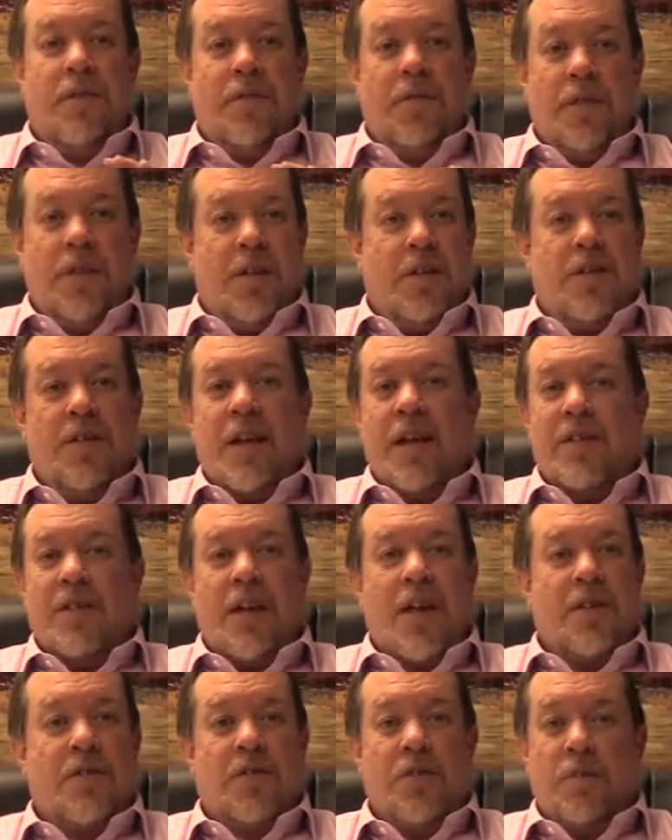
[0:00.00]
That's
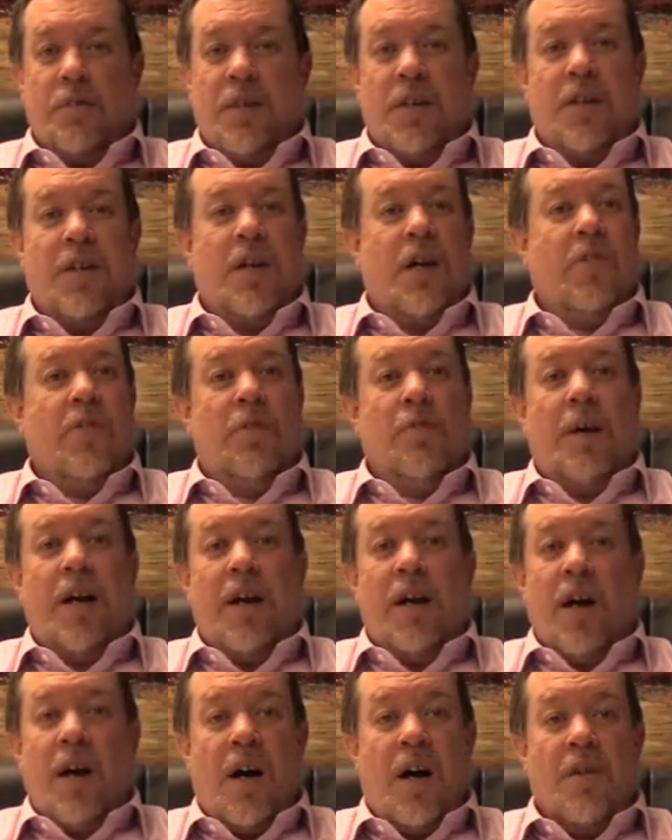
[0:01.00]
actually being covered
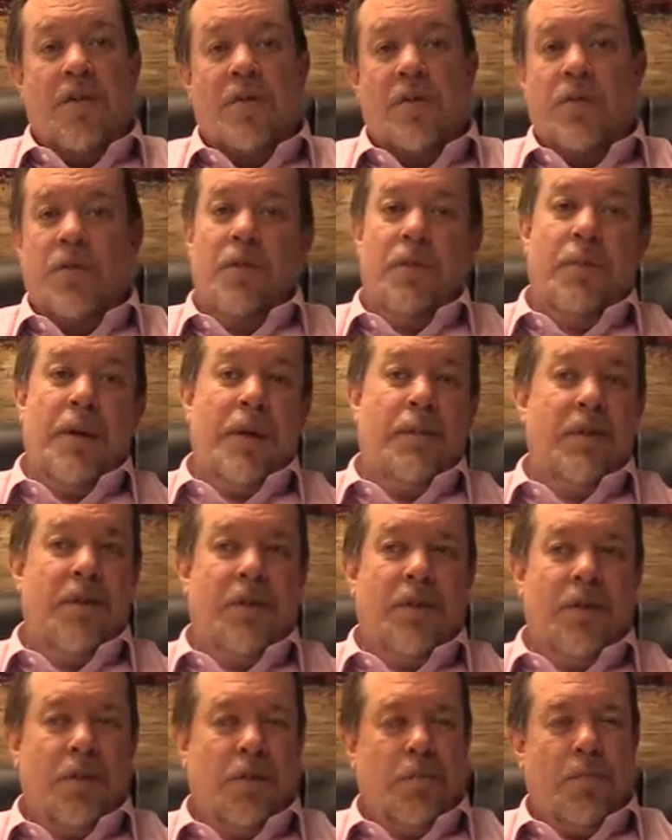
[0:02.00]
by us or maybe
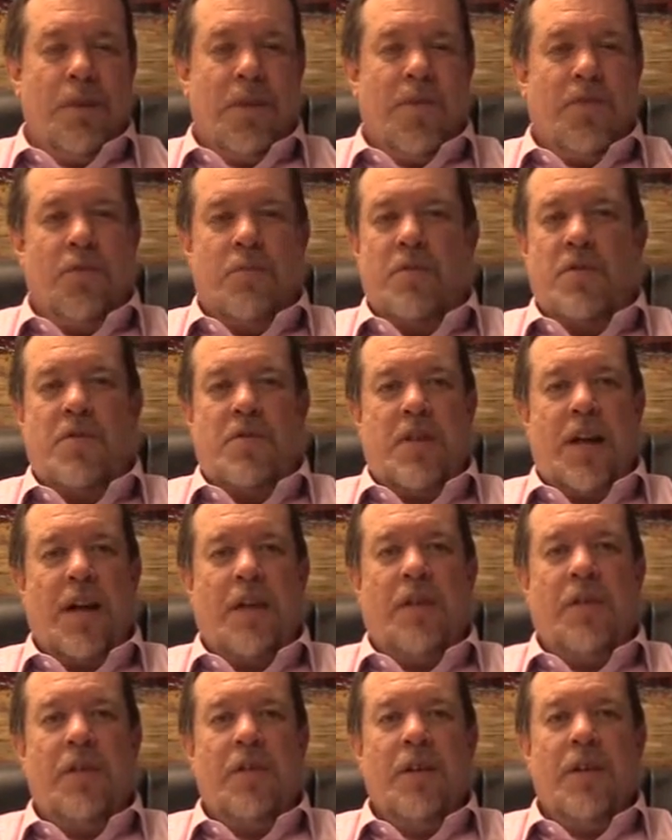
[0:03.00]
a little bit from the
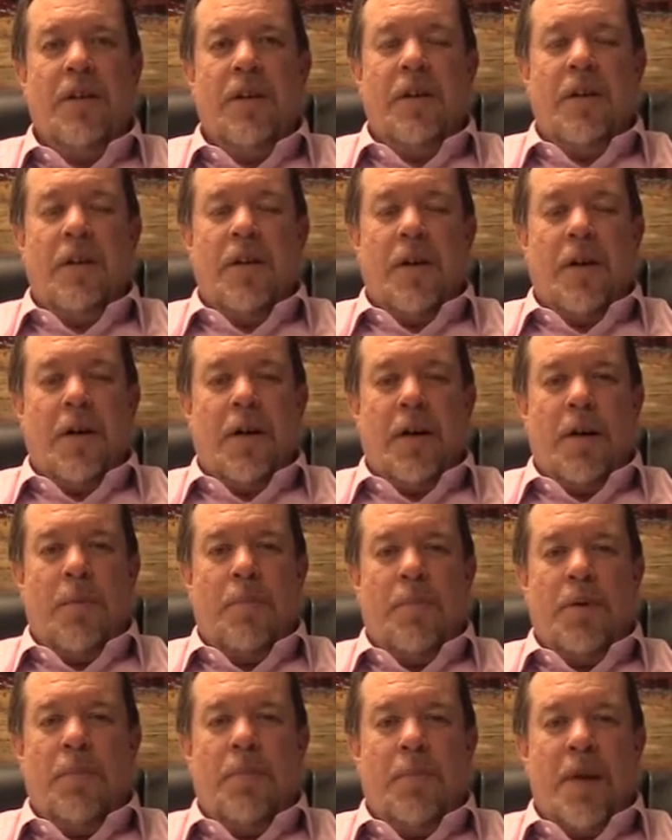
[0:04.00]
seller.
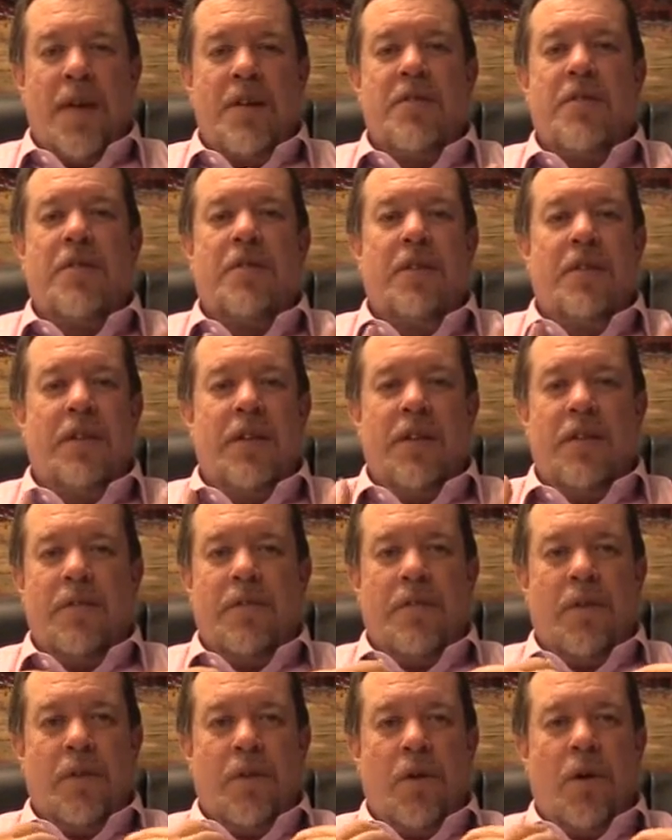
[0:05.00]
But basically
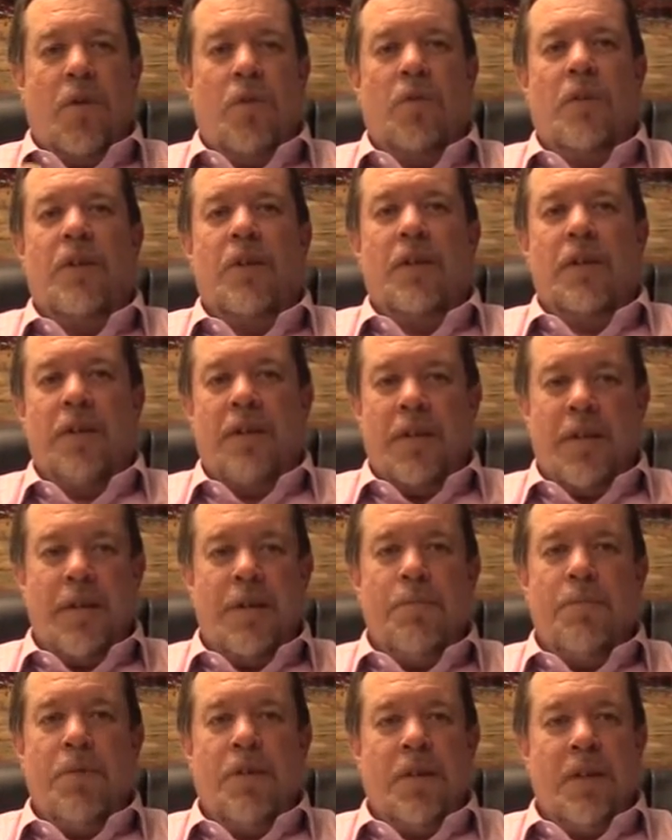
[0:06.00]
their only
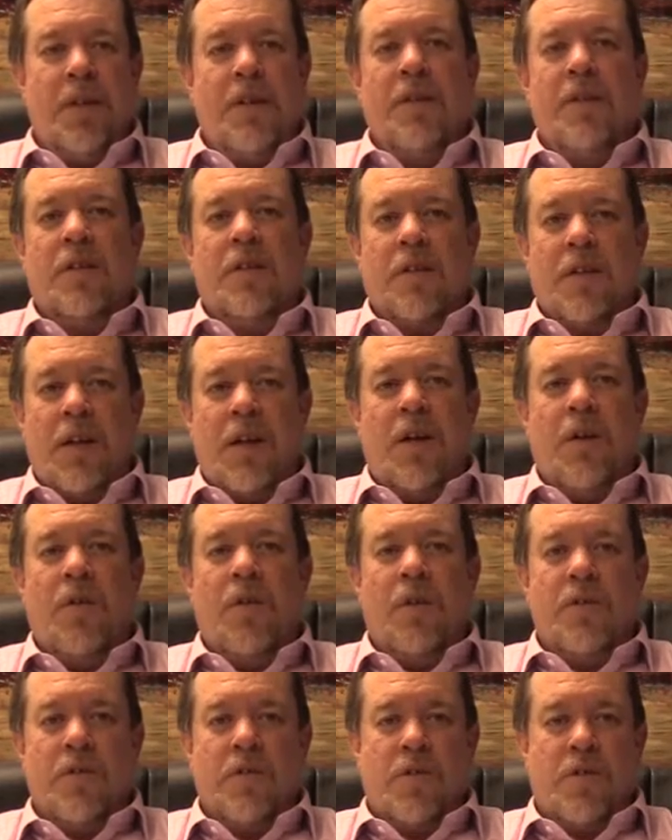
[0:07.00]
input into the
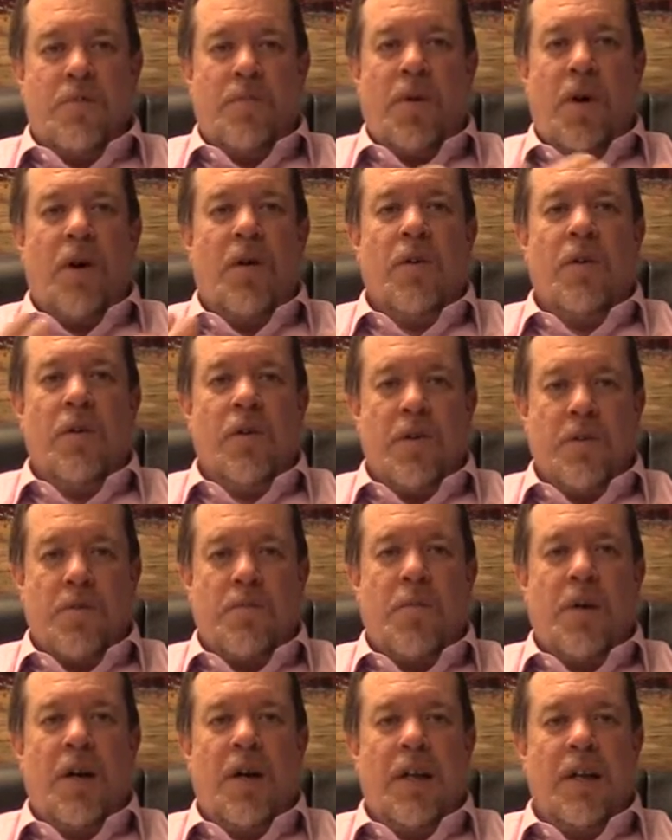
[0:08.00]
loan is a small
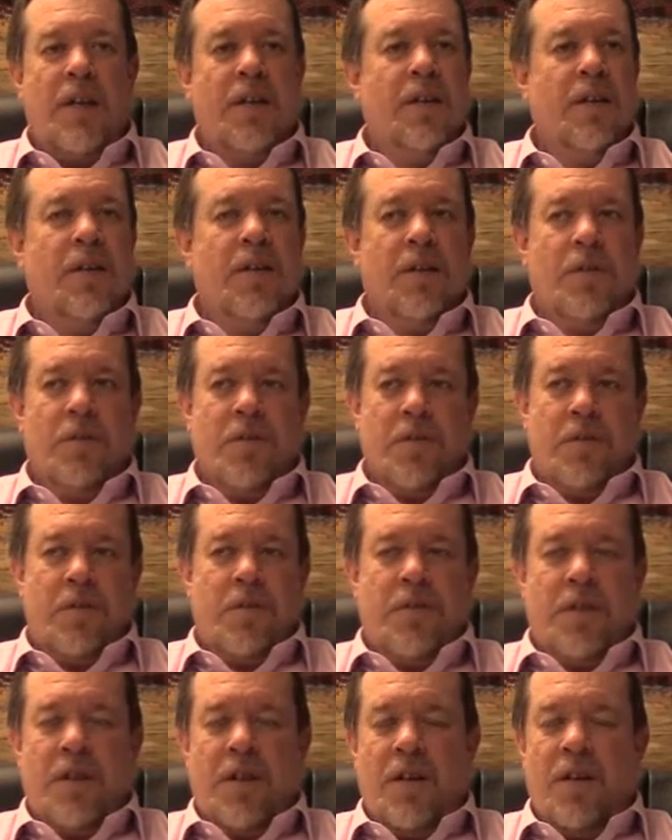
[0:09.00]
earnest money, which,
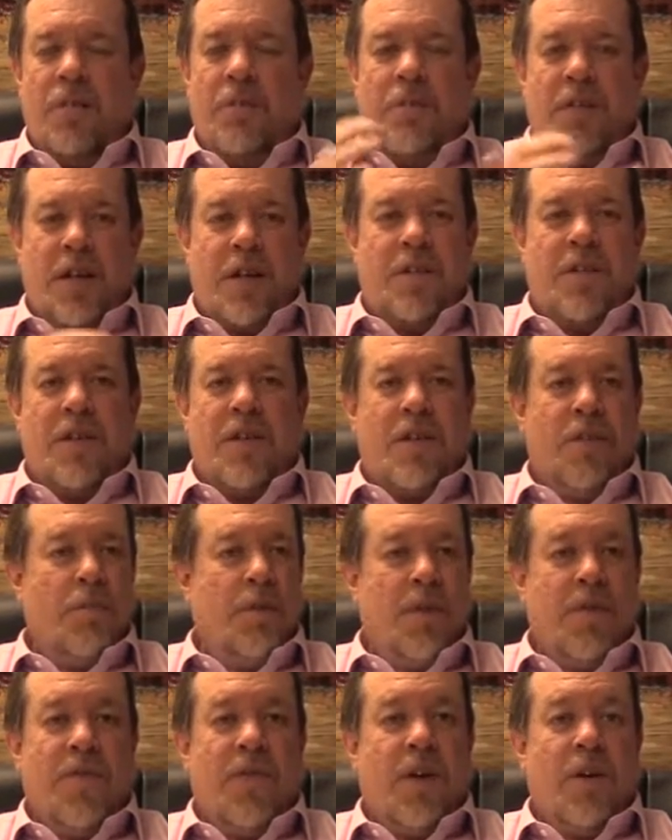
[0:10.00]
like I said, can
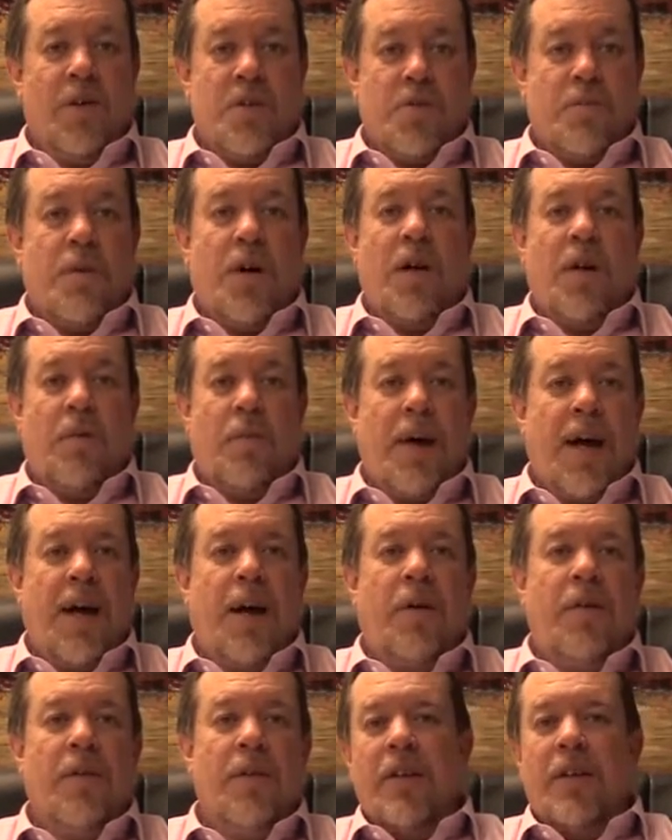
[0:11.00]
be a very small
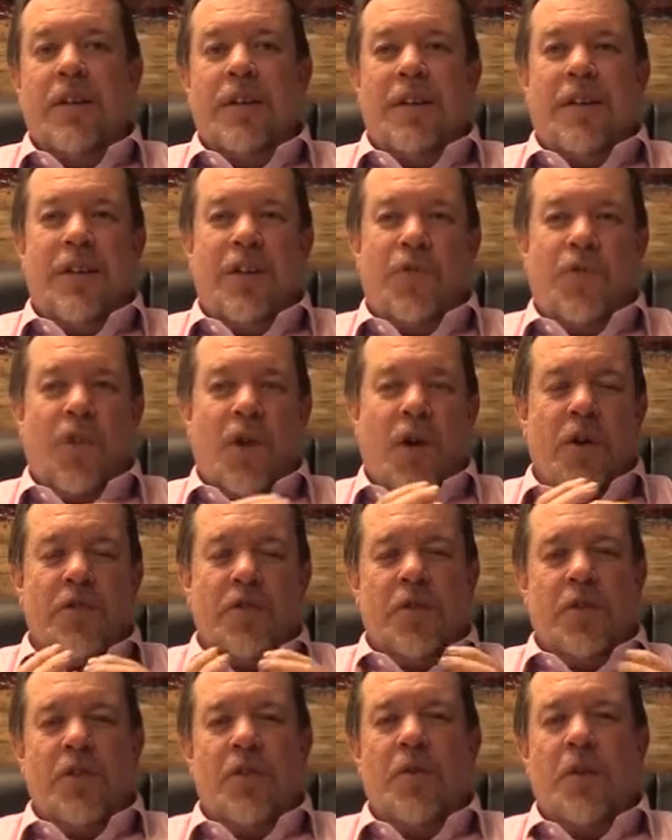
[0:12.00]
amount. As far
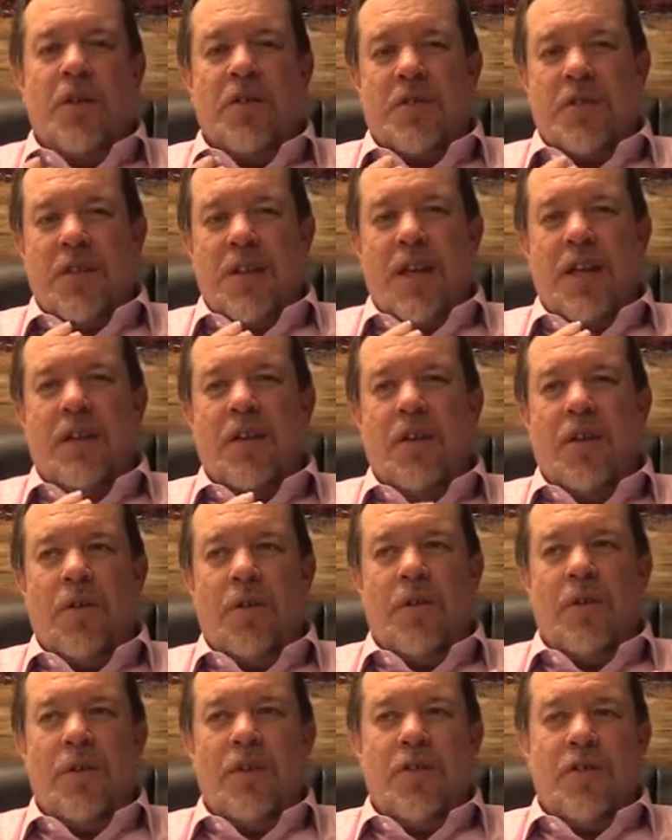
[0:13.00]
as a USDA
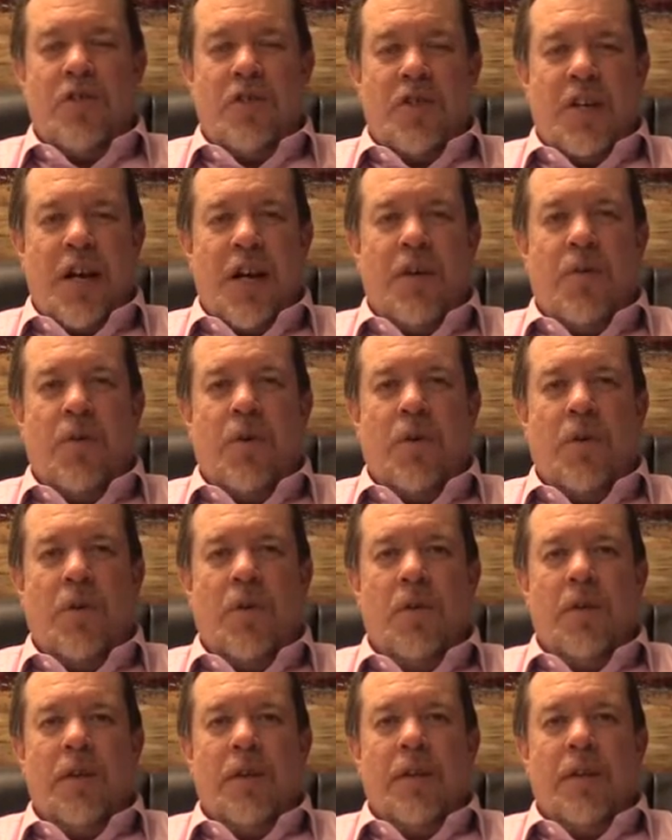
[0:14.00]
loan in general,